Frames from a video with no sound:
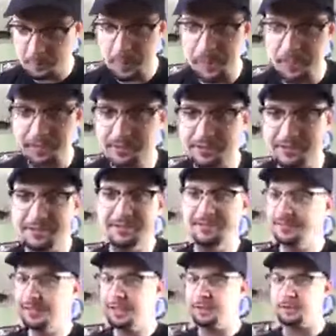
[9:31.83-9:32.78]
mandolin.
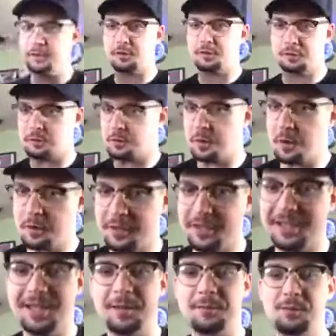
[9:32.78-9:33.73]
That is a strong,"
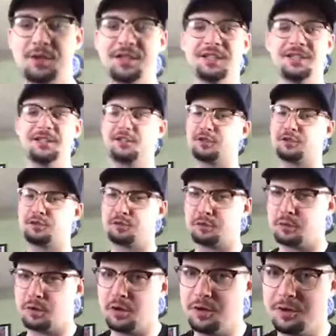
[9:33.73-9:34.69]
he kept saying, "It's a
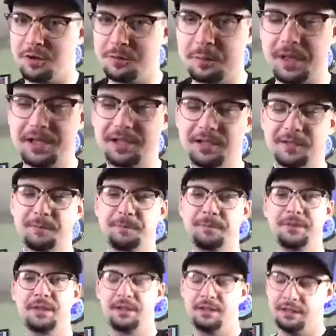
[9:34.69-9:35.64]
strong mandolin."
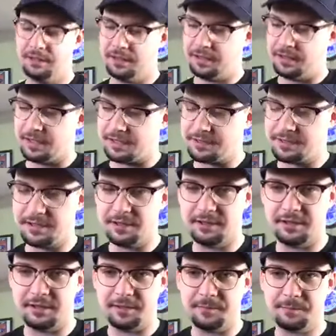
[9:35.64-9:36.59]
And I
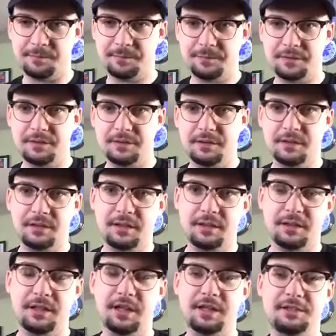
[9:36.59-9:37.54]
said,
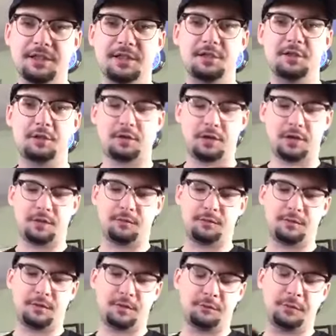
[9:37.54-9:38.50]

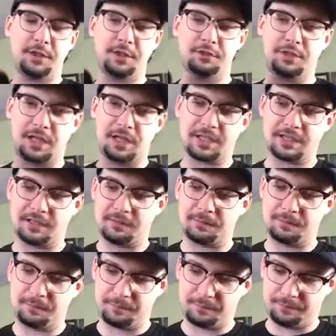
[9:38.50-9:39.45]
it feels like
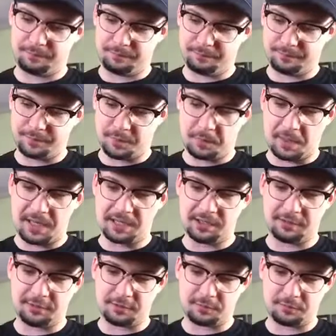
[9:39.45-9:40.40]
the
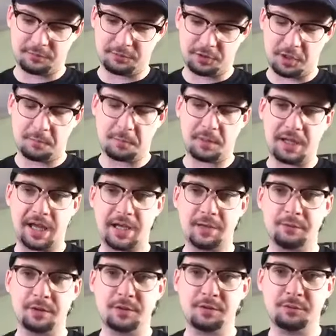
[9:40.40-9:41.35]
mandolin's jumping out
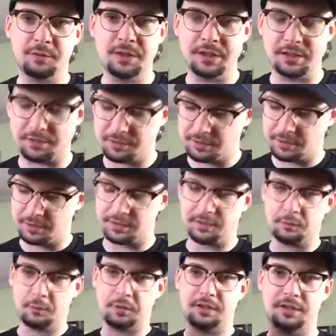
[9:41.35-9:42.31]
of its finish, and
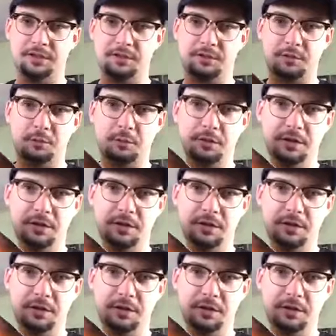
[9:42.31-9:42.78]
with these